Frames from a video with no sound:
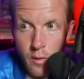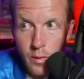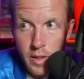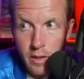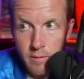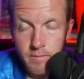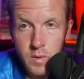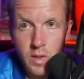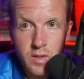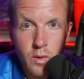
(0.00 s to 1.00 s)
year.
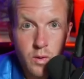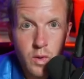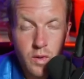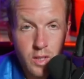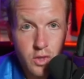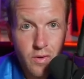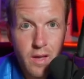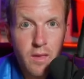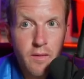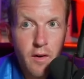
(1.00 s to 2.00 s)
So let's go to the
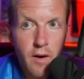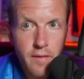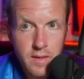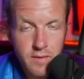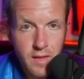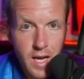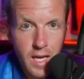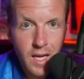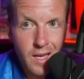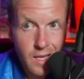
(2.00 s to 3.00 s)
strength of our offensive
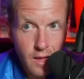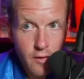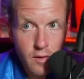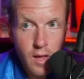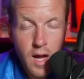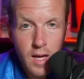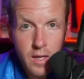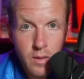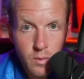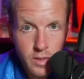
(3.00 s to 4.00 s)
line. Another lock.
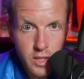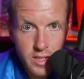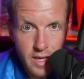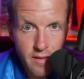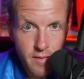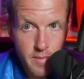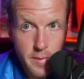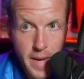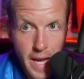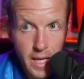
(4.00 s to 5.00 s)
We just gave him the
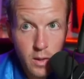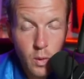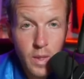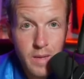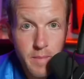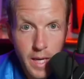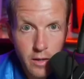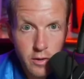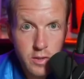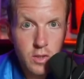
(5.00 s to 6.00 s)
bag. Quinn
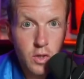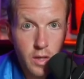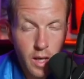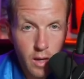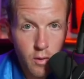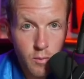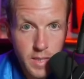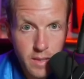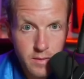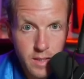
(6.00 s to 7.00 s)
Meinerz took a
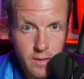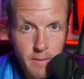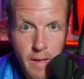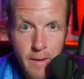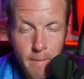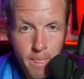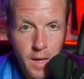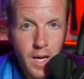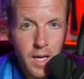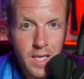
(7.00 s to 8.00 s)
hometown deal.
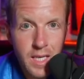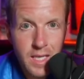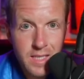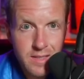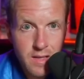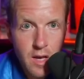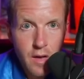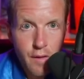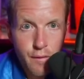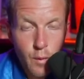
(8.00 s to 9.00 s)
He is
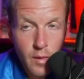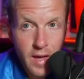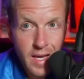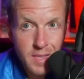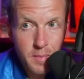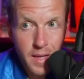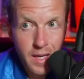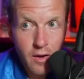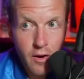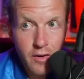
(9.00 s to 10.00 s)
4th highest
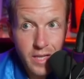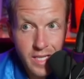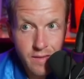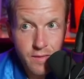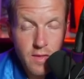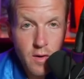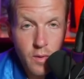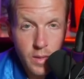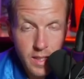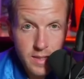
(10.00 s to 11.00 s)
paid guard, even
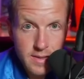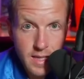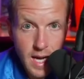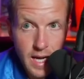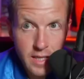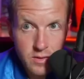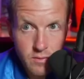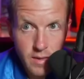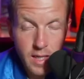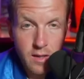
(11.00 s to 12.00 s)
though he is the highest
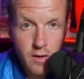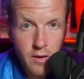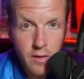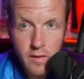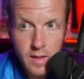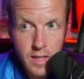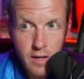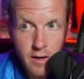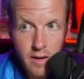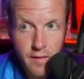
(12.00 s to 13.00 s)
ranked guard in the
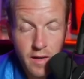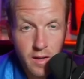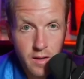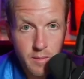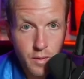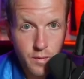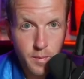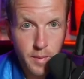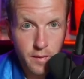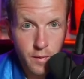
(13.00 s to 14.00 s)
entire NFL on Pro
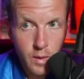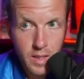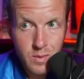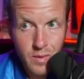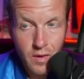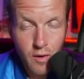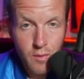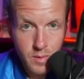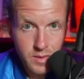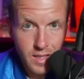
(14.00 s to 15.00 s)
Football Focus with
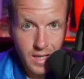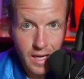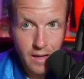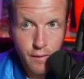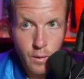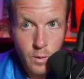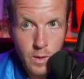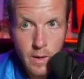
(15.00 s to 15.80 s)
almost an 84.